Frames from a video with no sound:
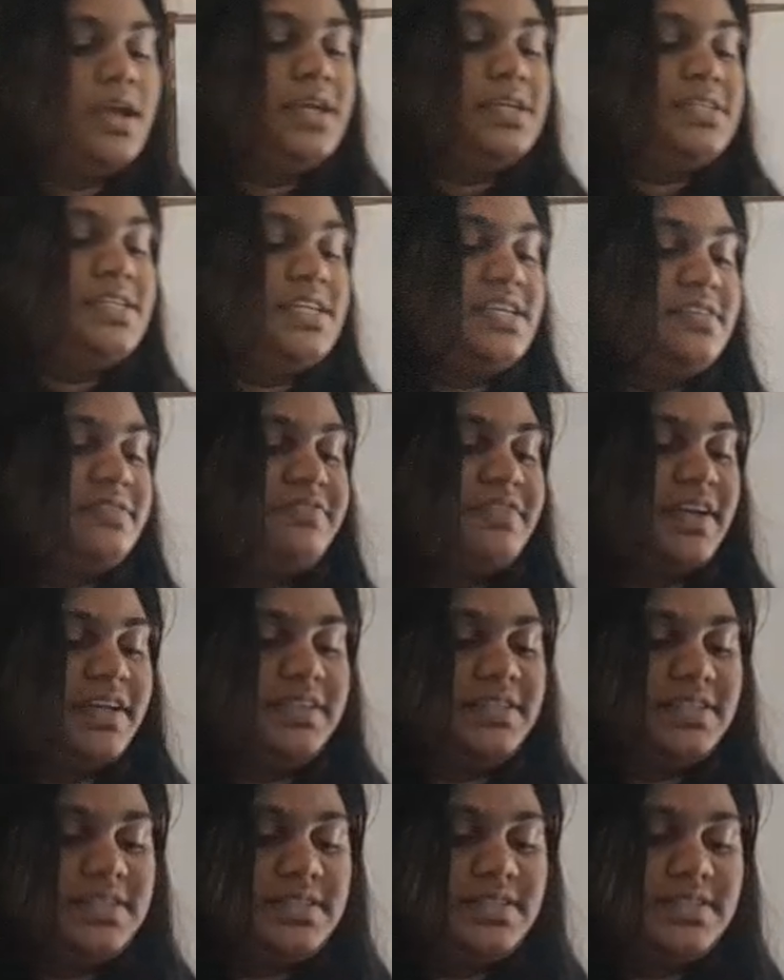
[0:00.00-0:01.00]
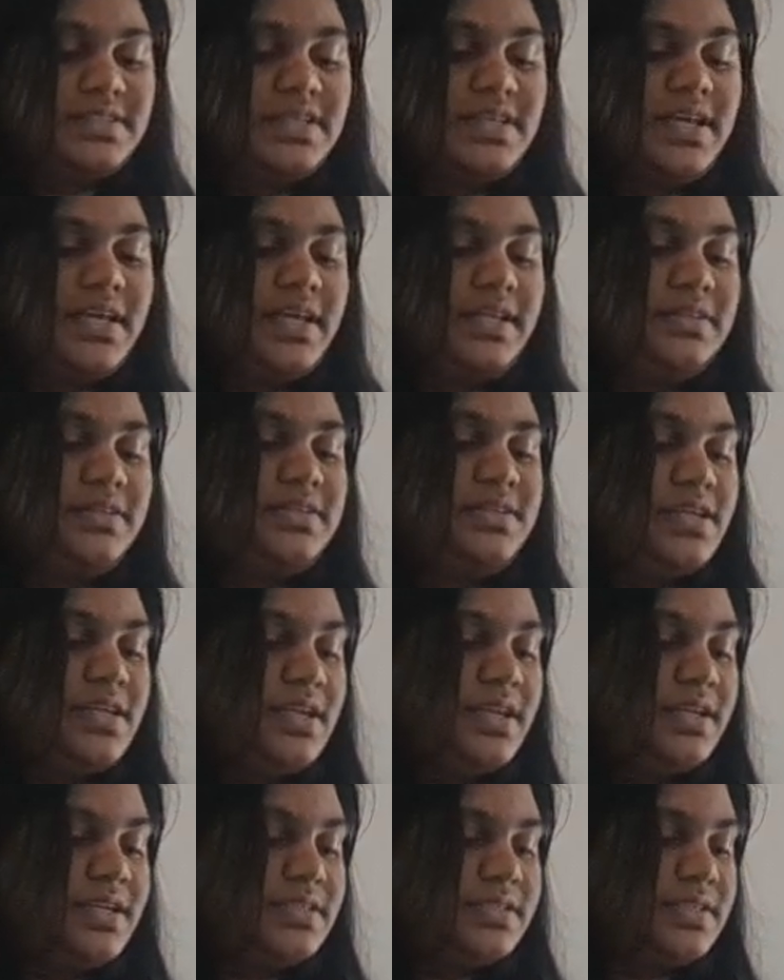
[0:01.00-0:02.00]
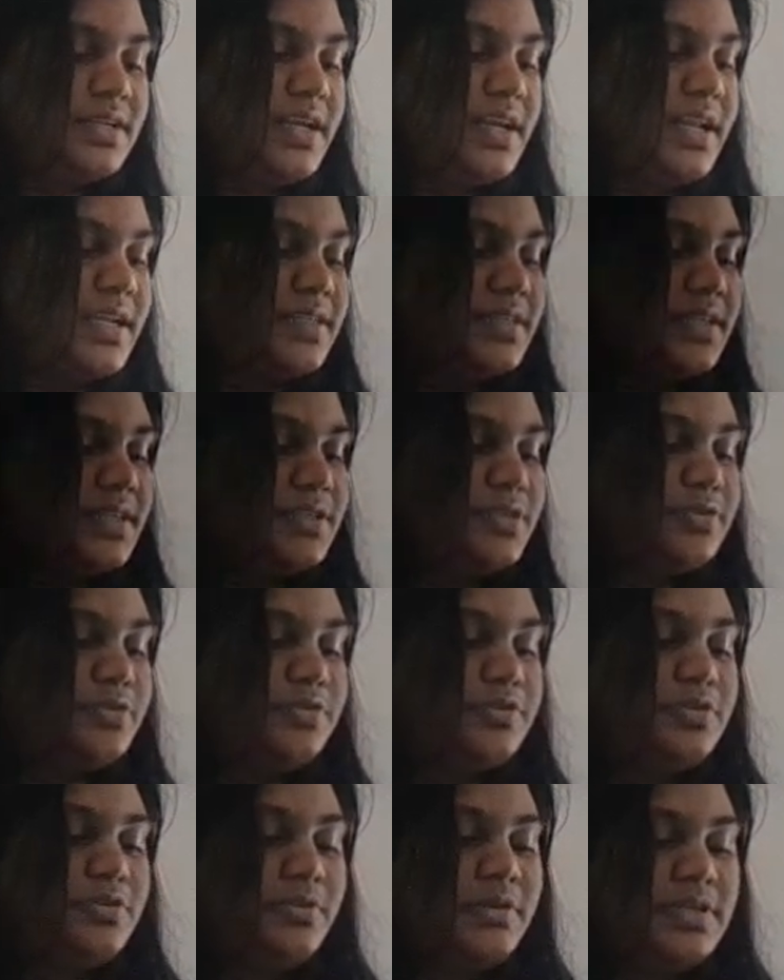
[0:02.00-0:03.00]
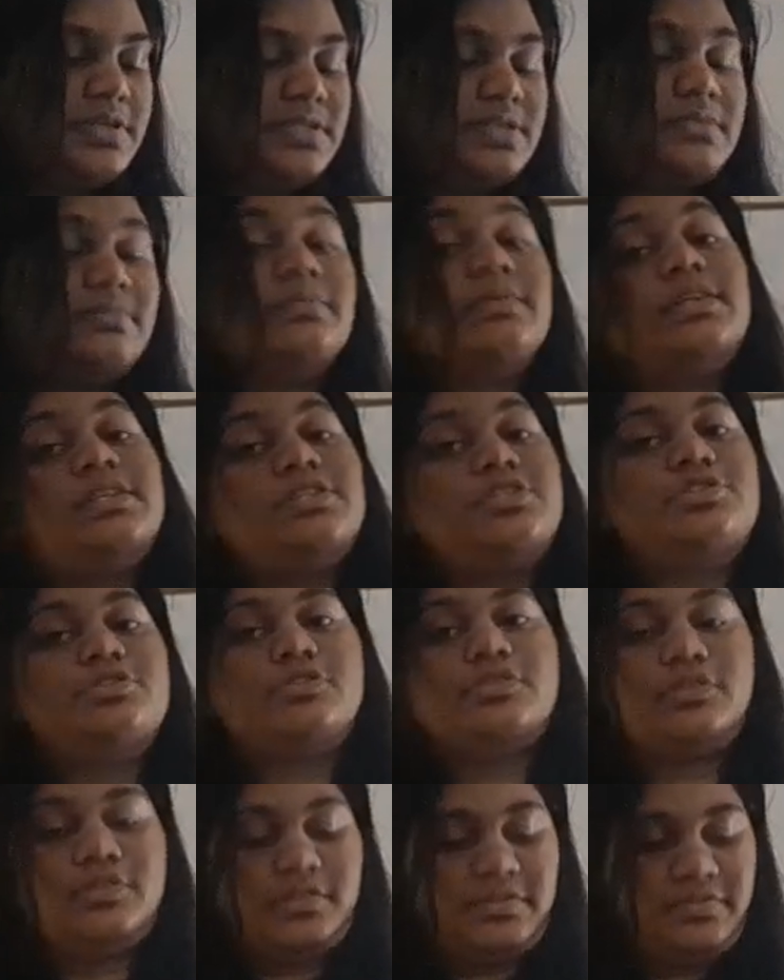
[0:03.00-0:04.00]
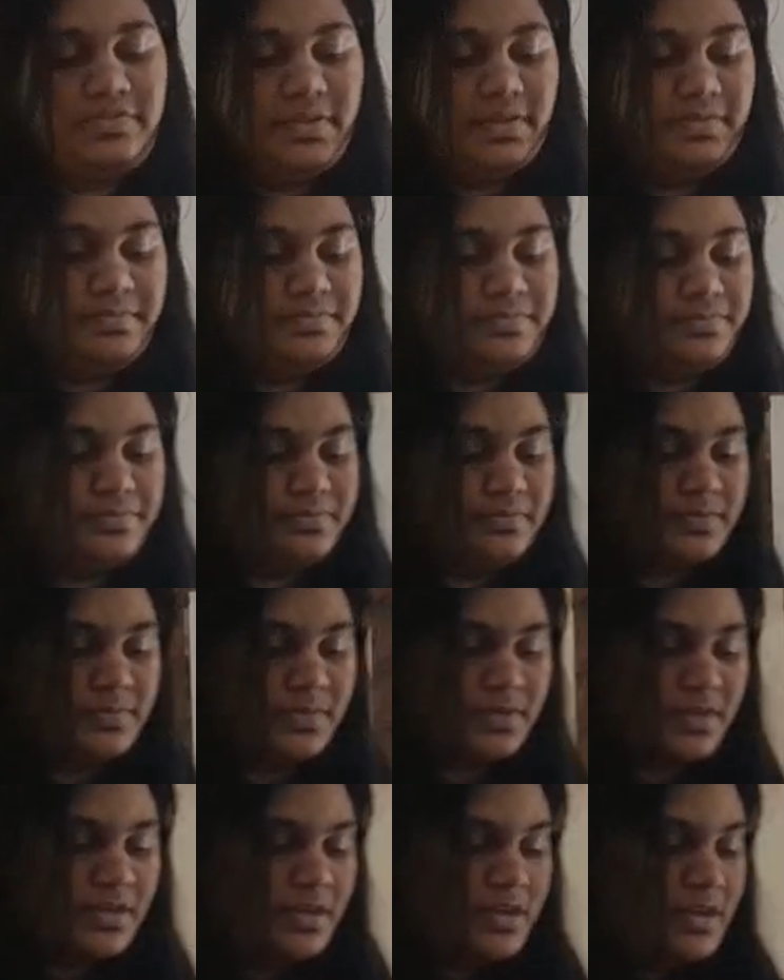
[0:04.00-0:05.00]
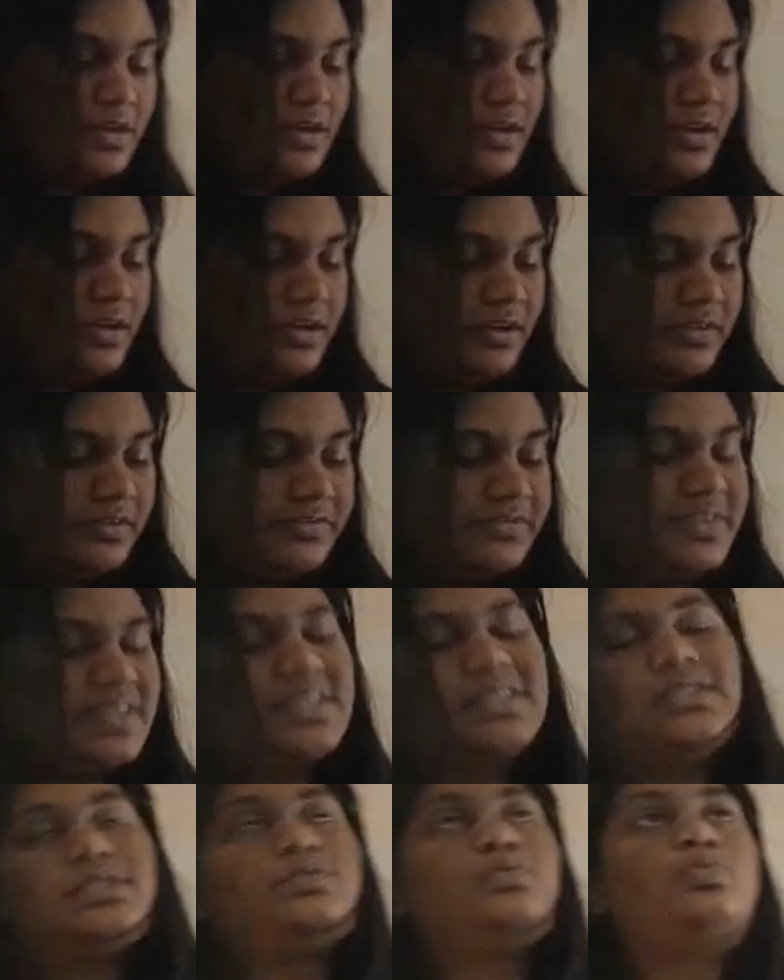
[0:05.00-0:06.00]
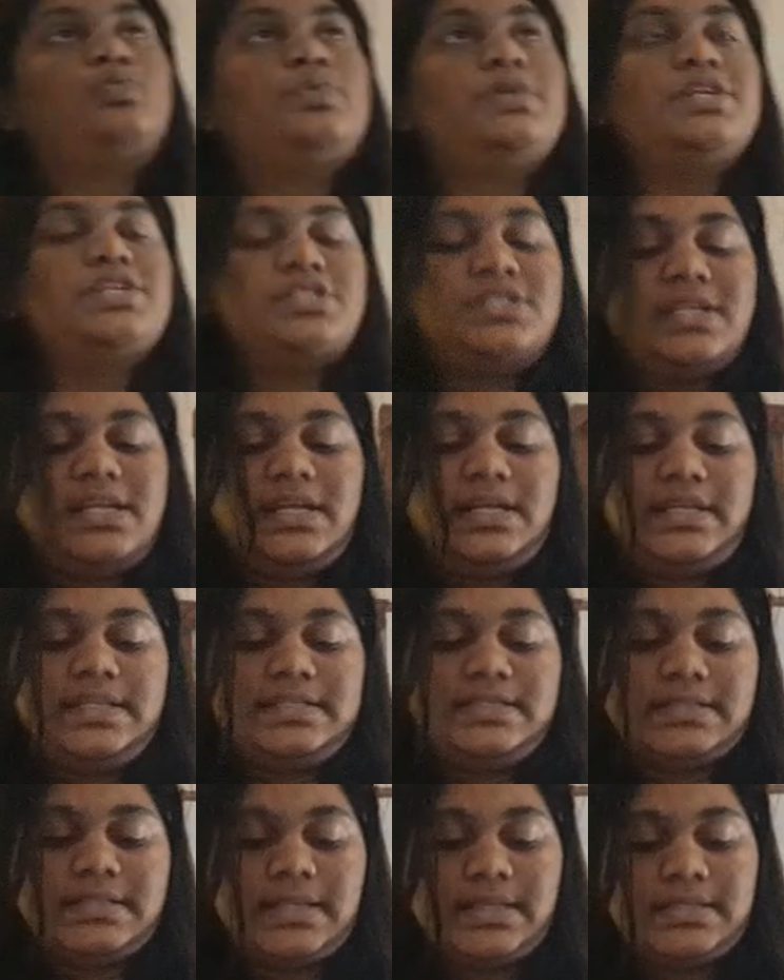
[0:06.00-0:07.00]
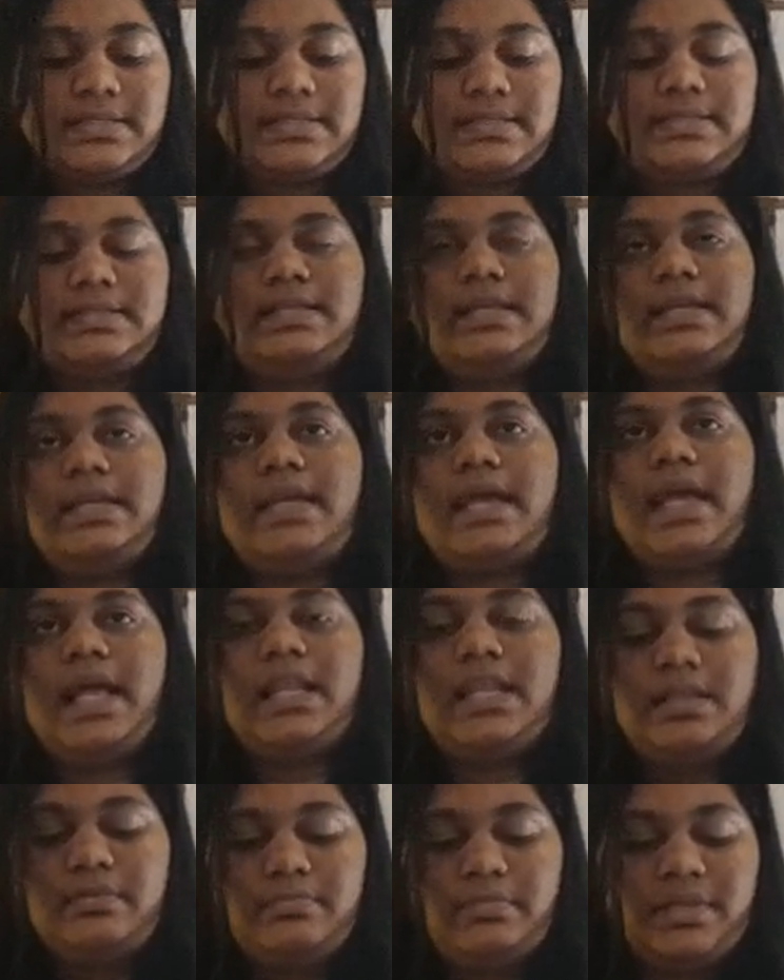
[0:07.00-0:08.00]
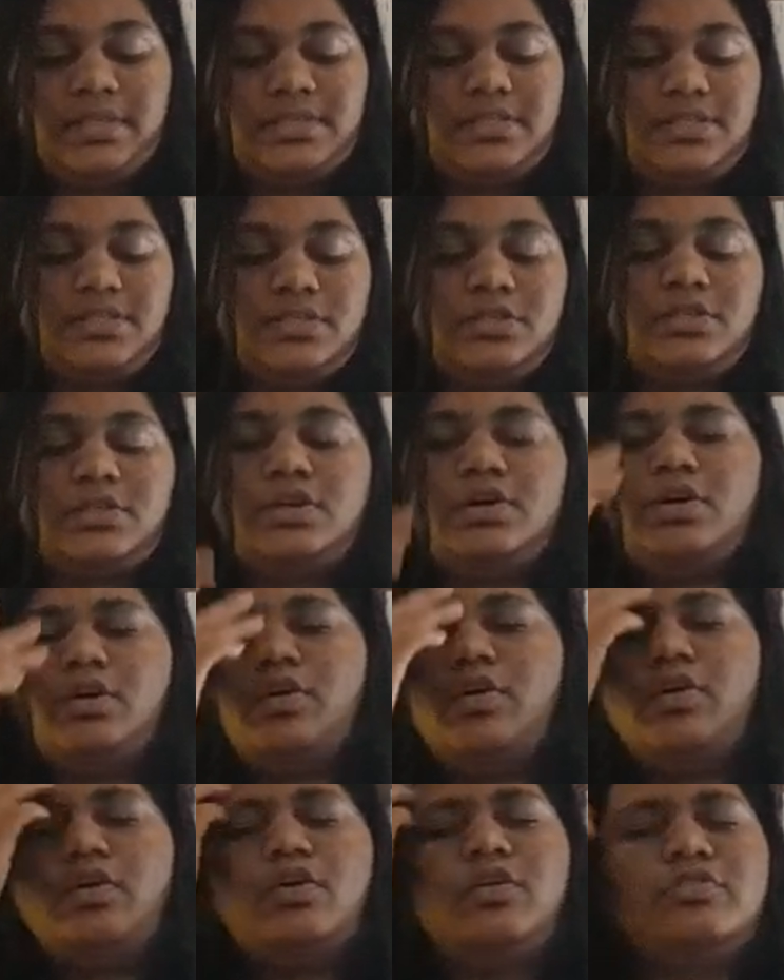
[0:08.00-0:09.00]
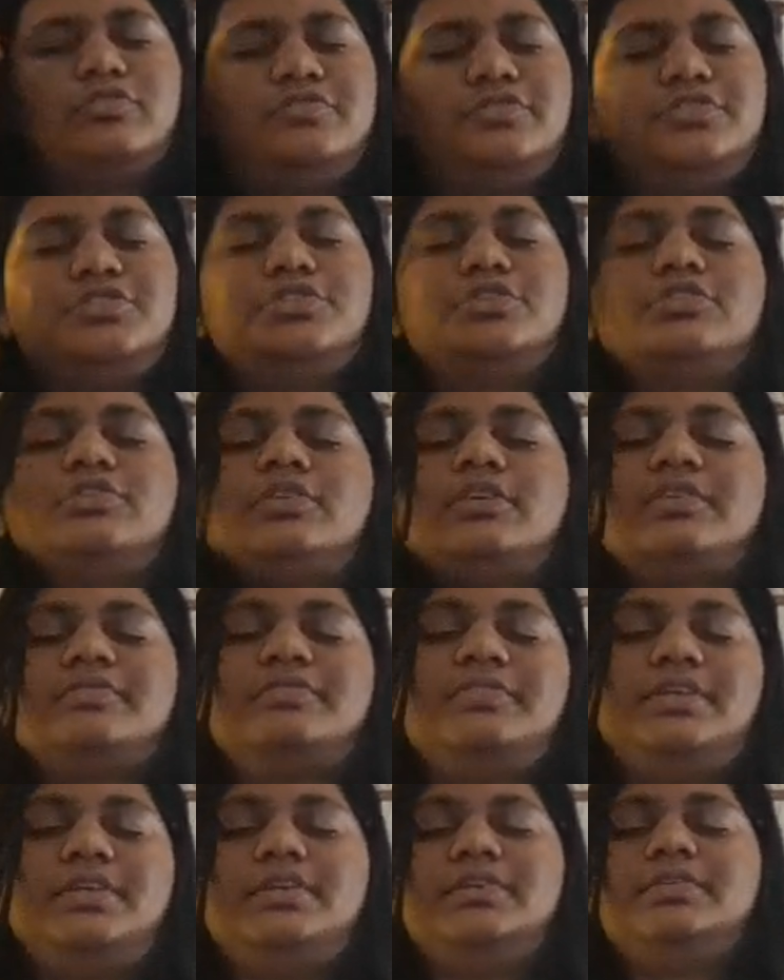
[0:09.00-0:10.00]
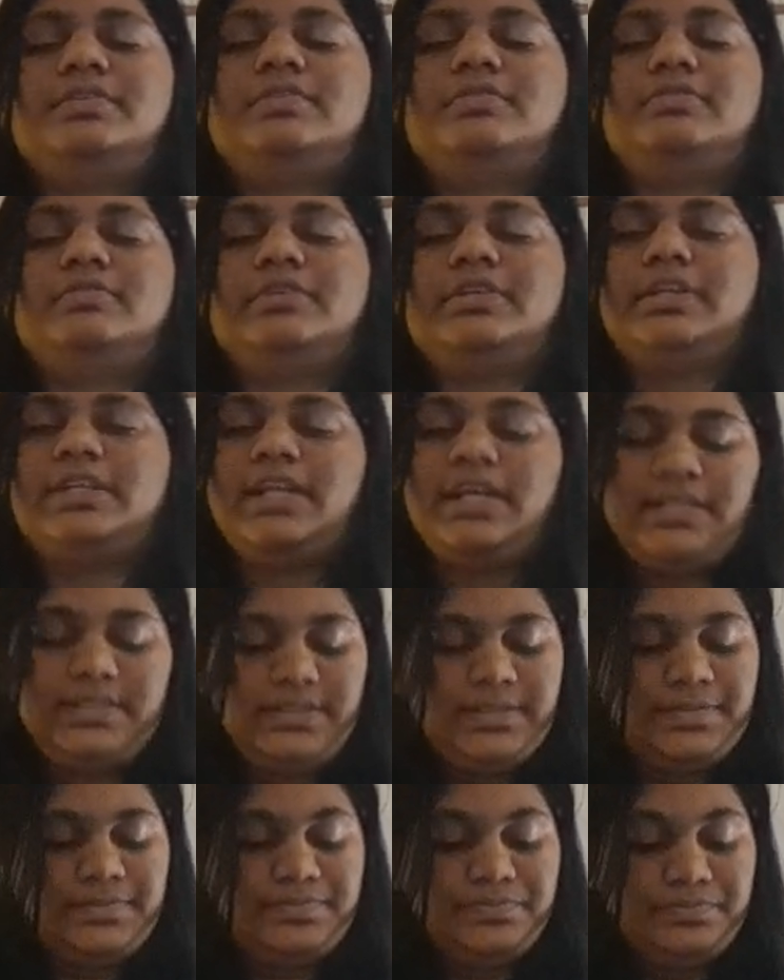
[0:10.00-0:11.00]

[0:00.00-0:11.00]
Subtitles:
Key factors and theories related to tourism in geography. First, we shall discuss the elements of geography. Okay, class?